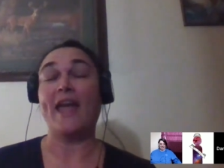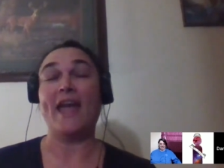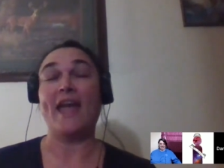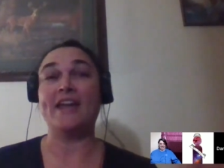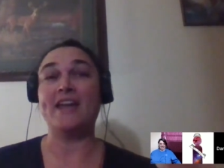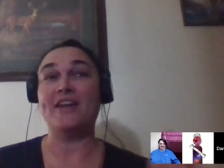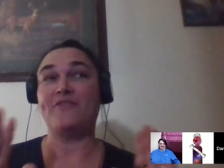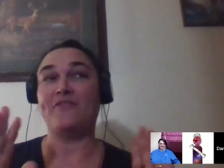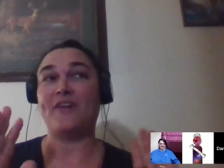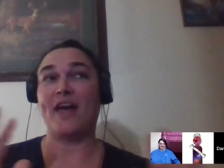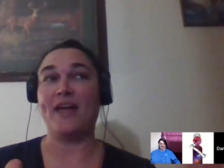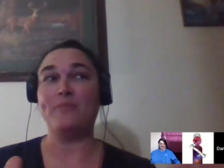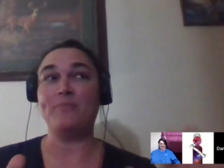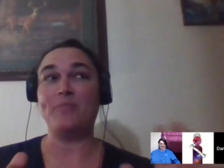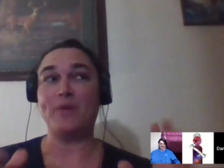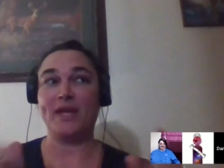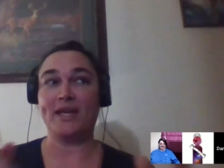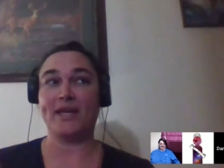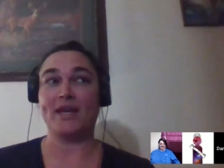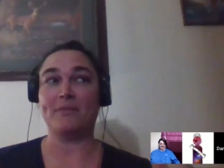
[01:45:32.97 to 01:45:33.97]
And if I
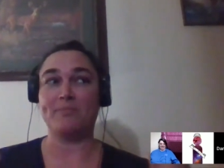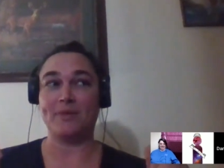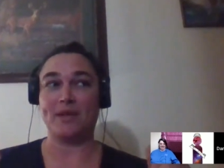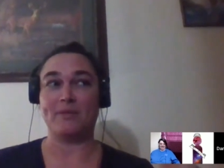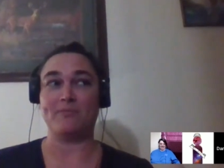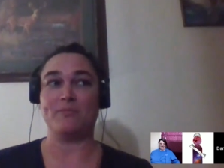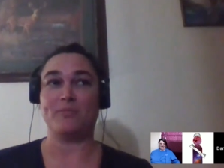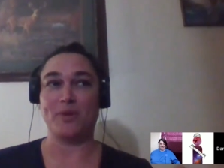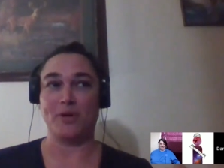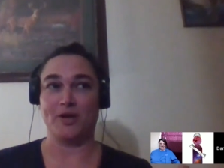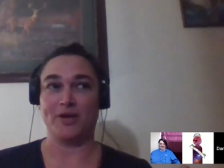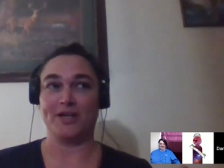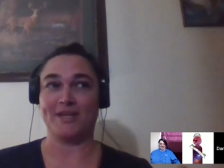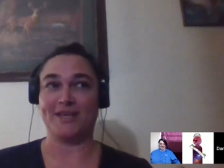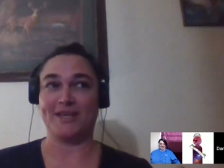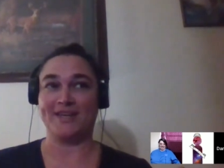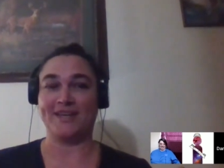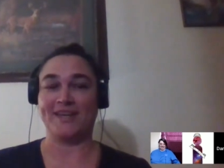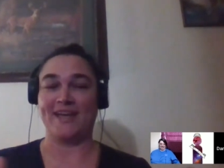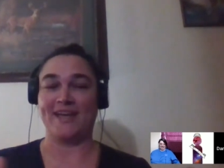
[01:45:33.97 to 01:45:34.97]
pick up a book